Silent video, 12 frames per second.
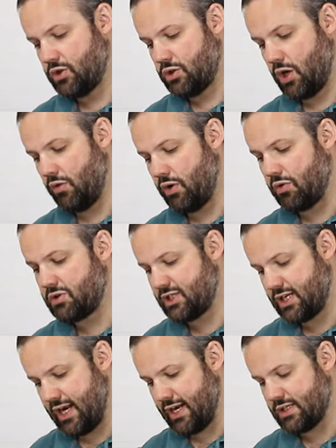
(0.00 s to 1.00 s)
Toto
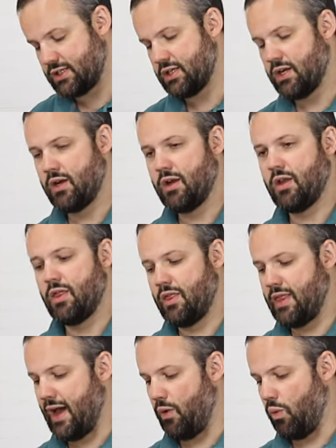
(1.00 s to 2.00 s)
seats
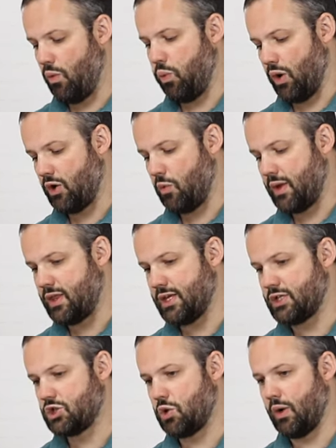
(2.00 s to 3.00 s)
that will work with
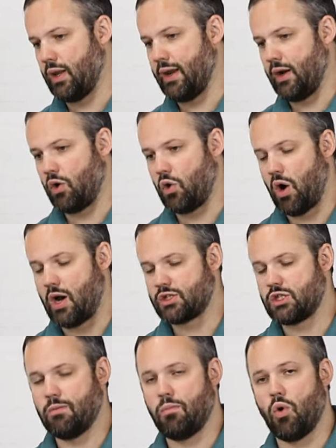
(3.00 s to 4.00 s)
this toilet across
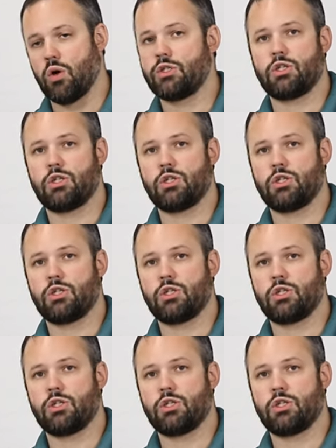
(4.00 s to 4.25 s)
the board.